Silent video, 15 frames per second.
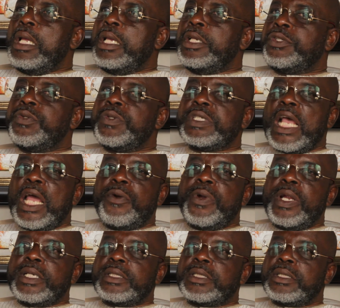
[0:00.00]
issues I
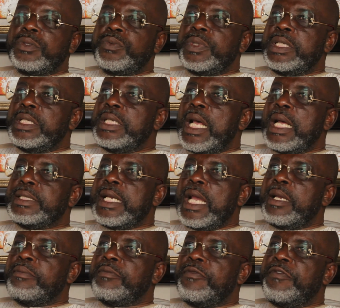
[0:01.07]
raised within that
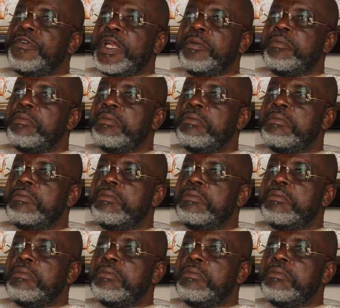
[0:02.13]
time frame,